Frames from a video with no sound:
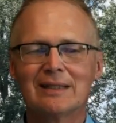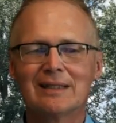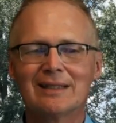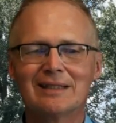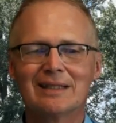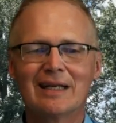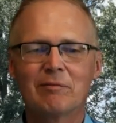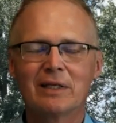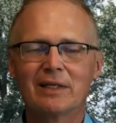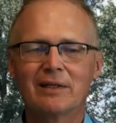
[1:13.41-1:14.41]
I've
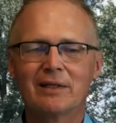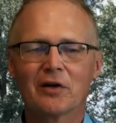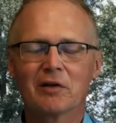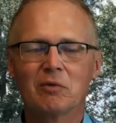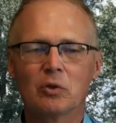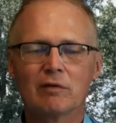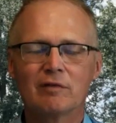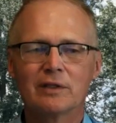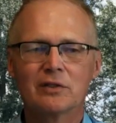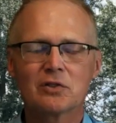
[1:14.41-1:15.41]
been in the automotive
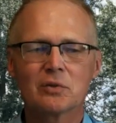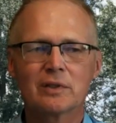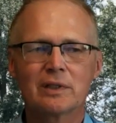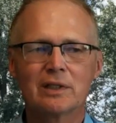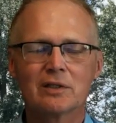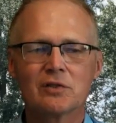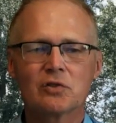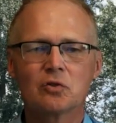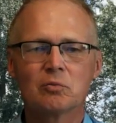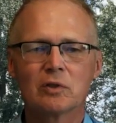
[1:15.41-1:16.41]
industry,
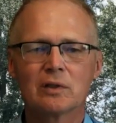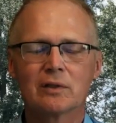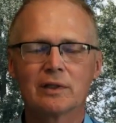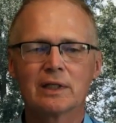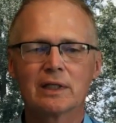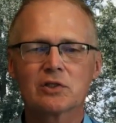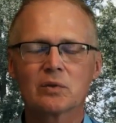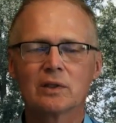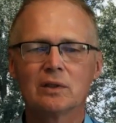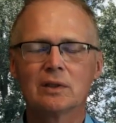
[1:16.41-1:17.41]
consumer,
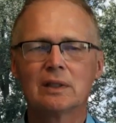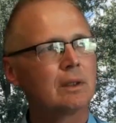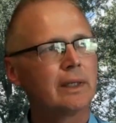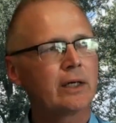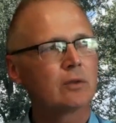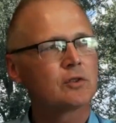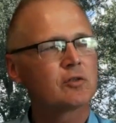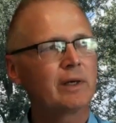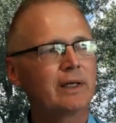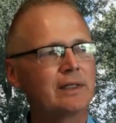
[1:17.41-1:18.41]
industrial,
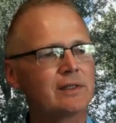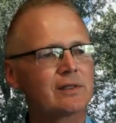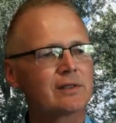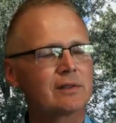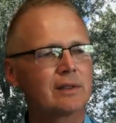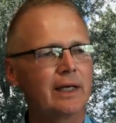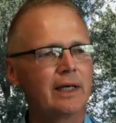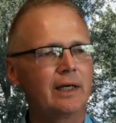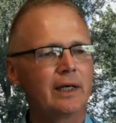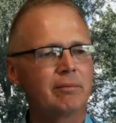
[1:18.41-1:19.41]
aerospace,
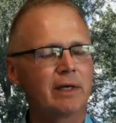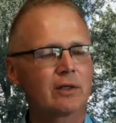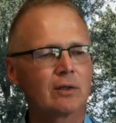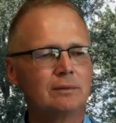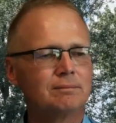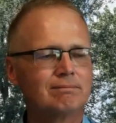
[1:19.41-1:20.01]
and medical.